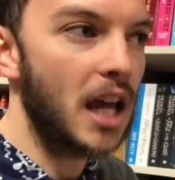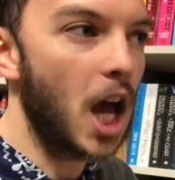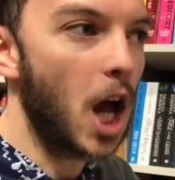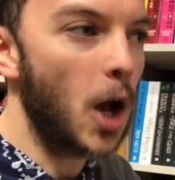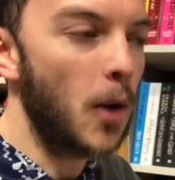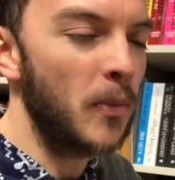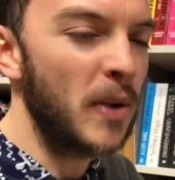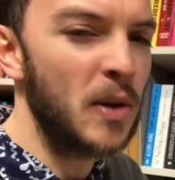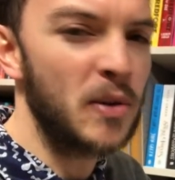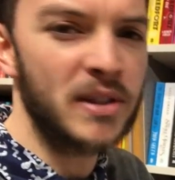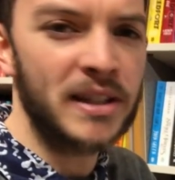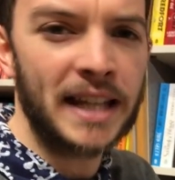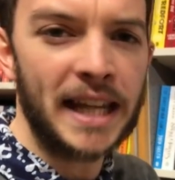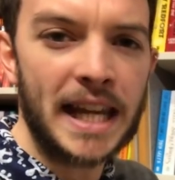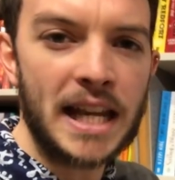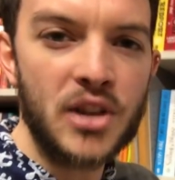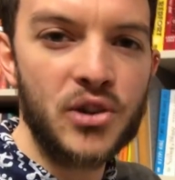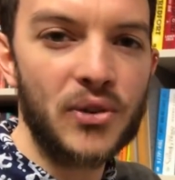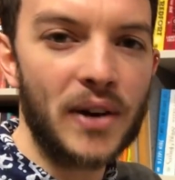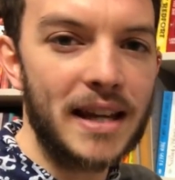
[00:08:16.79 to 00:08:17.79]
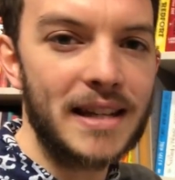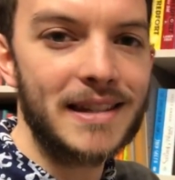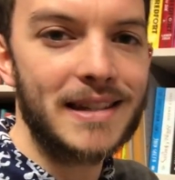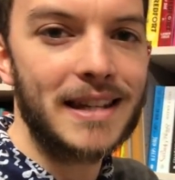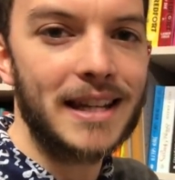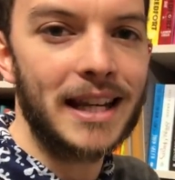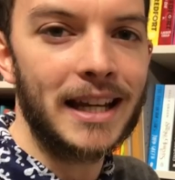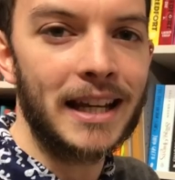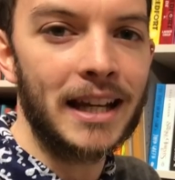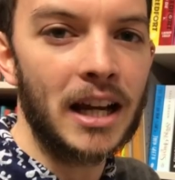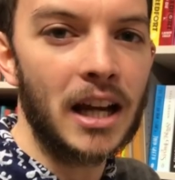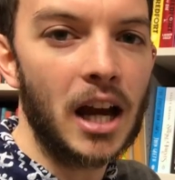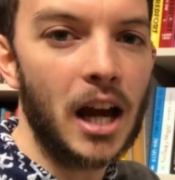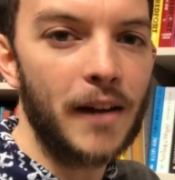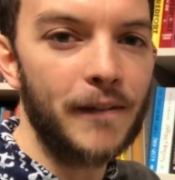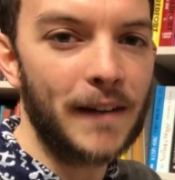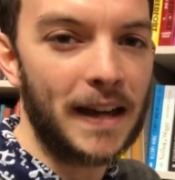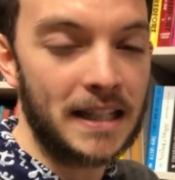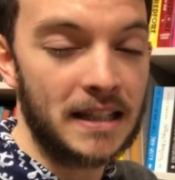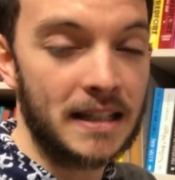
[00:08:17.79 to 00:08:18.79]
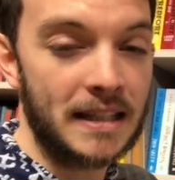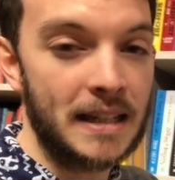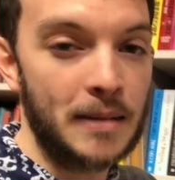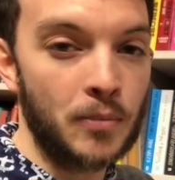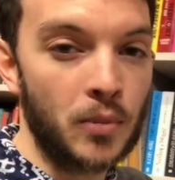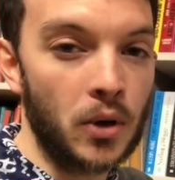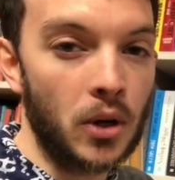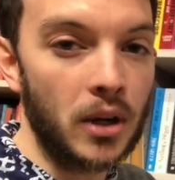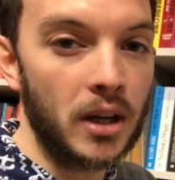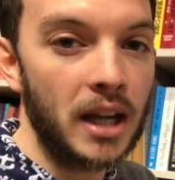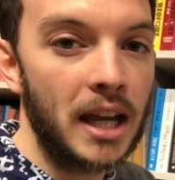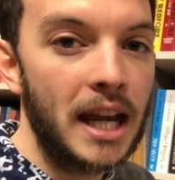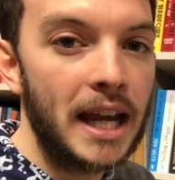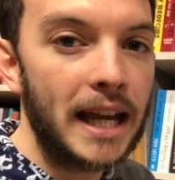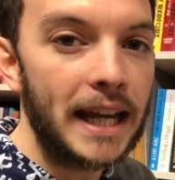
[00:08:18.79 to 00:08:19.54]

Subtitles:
It was an interesting fantasy book.